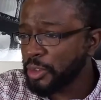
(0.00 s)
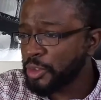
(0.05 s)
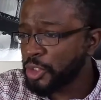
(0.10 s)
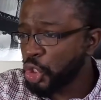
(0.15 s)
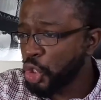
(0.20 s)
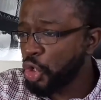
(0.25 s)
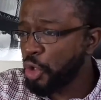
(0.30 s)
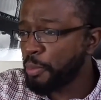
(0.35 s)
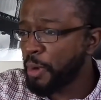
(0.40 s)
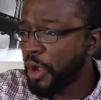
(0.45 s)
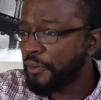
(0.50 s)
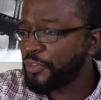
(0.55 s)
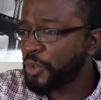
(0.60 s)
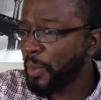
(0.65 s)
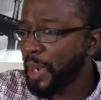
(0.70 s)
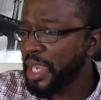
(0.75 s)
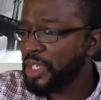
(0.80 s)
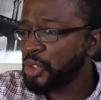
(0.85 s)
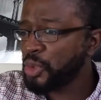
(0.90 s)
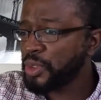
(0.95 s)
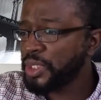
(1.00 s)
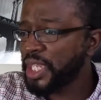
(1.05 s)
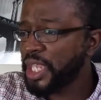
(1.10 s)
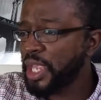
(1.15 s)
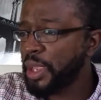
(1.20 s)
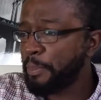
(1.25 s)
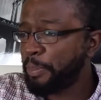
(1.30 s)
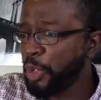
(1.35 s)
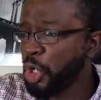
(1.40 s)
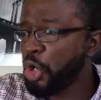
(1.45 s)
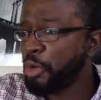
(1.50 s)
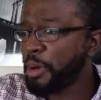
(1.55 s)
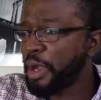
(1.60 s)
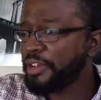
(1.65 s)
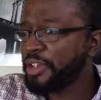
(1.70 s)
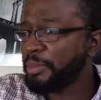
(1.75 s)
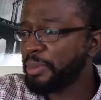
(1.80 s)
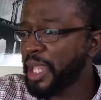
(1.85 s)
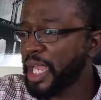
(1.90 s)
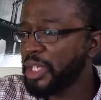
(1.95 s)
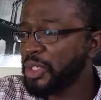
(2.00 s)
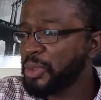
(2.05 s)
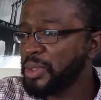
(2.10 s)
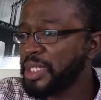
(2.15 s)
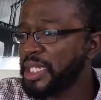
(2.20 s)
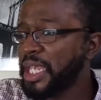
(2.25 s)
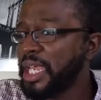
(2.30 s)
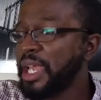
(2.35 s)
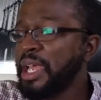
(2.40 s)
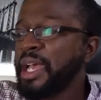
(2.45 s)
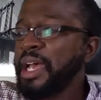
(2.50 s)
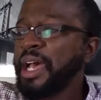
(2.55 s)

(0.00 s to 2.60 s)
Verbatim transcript: doom off the white dude's head. Boom off the black dude's head.